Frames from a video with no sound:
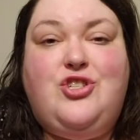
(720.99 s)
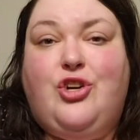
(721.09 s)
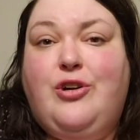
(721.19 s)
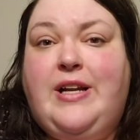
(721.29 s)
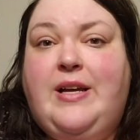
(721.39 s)

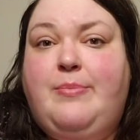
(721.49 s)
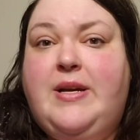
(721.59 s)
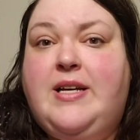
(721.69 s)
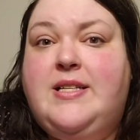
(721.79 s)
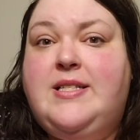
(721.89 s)
journey
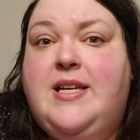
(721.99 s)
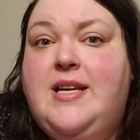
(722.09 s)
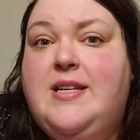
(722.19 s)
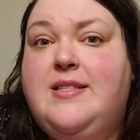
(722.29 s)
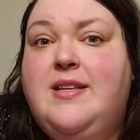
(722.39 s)
because
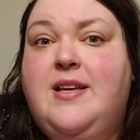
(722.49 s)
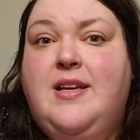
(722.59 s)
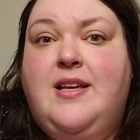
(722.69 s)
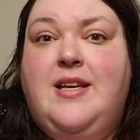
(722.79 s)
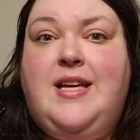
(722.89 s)
he's
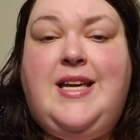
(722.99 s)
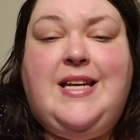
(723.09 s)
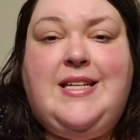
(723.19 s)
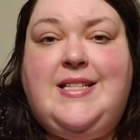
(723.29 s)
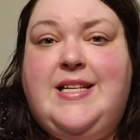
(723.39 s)
he
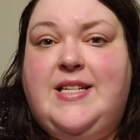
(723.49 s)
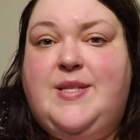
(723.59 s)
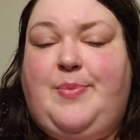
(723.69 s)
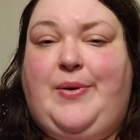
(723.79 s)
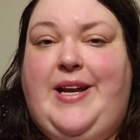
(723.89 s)
is the
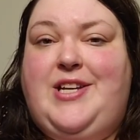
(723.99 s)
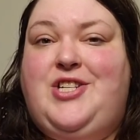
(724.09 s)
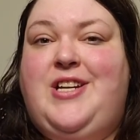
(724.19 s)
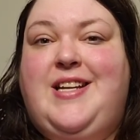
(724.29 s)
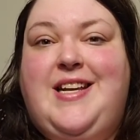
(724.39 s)

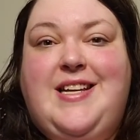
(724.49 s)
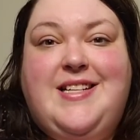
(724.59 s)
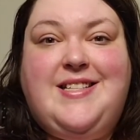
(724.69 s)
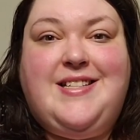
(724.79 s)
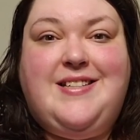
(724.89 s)
inspiration.
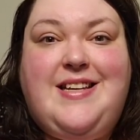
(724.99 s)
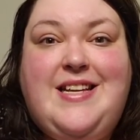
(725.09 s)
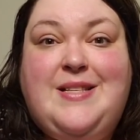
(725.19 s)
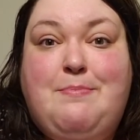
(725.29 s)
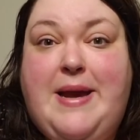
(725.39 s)
He's
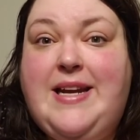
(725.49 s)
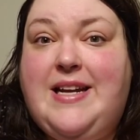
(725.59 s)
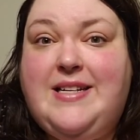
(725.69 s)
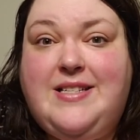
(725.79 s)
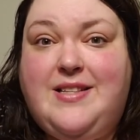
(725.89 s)
he's made
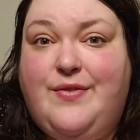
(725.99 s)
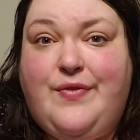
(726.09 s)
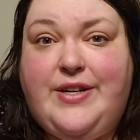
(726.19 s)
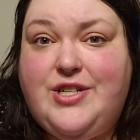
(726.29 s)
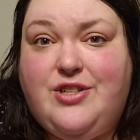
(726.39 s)
it to the
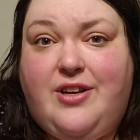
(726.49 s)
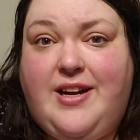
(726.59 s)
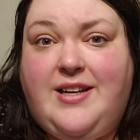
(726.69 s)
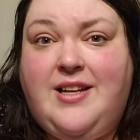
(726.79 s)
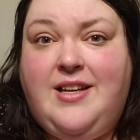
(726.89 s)
finish
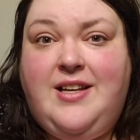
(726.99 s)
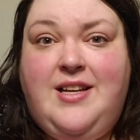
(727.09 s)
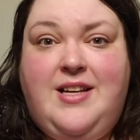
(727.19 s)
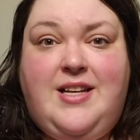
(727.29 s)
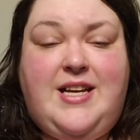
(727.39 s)
line.
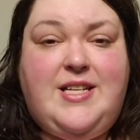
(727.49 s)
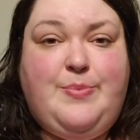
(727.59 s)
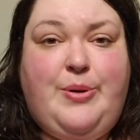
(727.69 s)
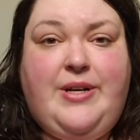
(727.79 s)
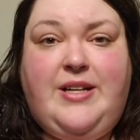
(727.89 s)
He's
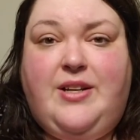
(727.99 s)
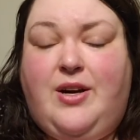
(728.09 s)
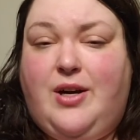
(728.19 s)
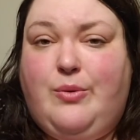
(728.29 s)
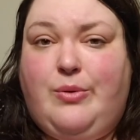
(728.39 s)
put in the
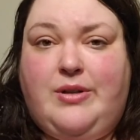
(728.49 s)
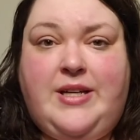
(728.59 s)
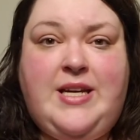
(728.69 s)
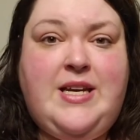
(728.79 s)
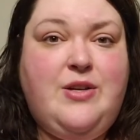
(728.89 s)
hard work.
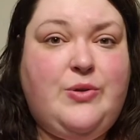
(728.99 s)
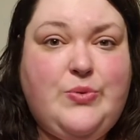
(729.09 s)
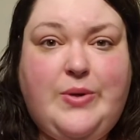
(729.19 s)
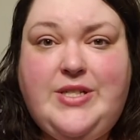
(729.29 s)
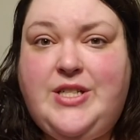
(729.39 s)
He knows
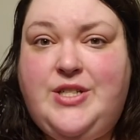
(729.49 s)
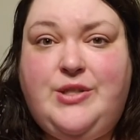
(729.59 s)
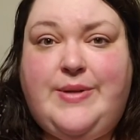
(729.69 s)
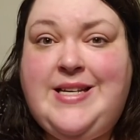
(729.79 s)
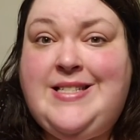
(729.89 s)
what to
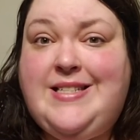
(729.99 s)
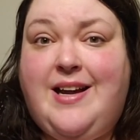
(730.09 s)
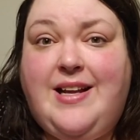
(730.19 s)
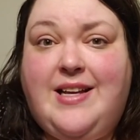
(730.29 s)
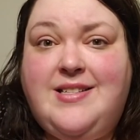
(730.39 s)
do. He's
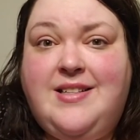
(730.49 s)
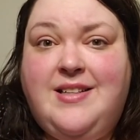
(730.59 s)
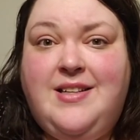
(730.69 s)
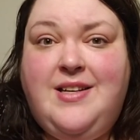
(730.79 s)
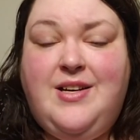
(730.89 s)
done it.
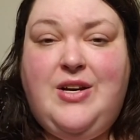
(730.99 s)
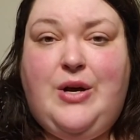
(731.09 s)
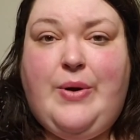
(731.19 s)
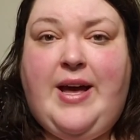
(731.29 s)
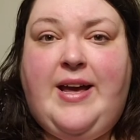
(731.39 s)

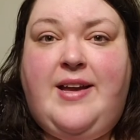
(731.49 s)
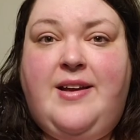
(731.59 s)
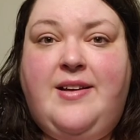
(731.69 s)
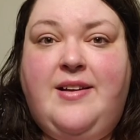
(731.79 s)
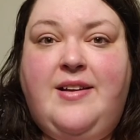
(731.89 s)
Okay?
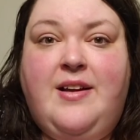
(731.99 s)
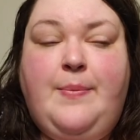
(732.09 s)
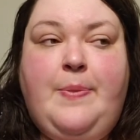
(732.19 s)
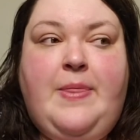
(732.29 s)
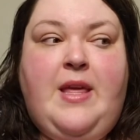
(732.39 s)

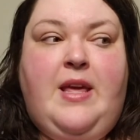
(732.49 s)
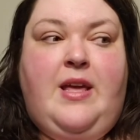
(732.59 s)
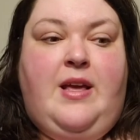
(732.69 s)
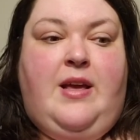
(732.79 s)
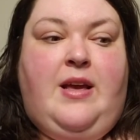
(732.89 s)

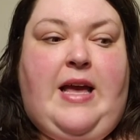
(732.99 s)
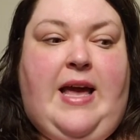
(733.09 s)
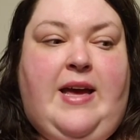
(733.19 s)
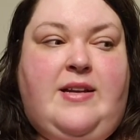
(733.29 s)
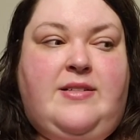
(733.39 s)

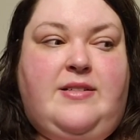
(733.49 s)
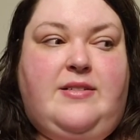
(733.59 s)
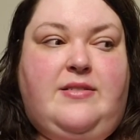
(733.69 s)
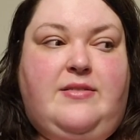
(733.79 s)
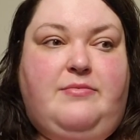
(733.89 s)
And
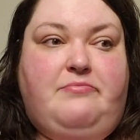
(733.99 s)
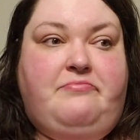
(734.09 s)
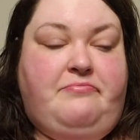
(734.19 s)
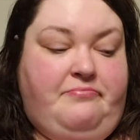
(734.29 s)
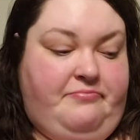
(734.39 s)

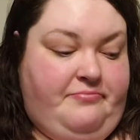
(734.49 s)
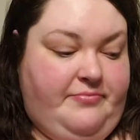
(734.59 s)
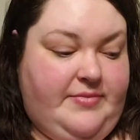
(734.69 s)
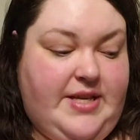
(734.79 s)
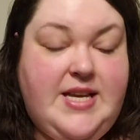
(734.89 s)

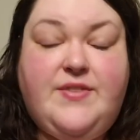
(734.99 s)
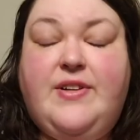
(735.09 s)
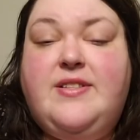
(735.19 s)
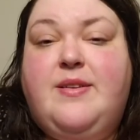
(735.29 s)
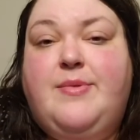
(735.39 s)
he's
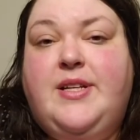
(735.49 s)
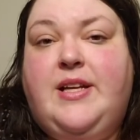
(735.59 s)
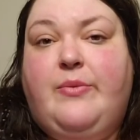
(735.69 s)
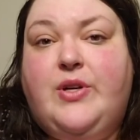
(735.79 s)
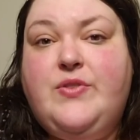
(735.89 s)
found something
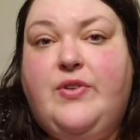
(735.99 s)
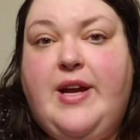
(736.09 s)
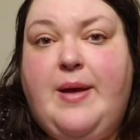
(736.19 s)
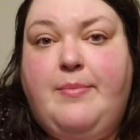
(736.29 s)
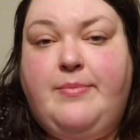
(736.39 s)
that works for
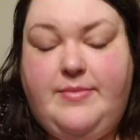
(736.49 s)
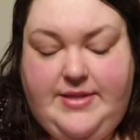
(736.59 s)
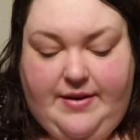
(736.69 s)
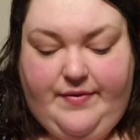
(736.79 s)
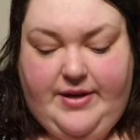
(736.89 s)
him.
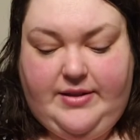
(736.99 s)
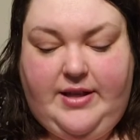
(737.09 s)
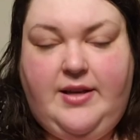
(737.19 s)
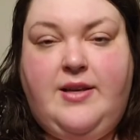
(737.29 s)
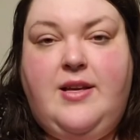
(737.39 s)

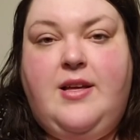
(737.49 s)
Definitely.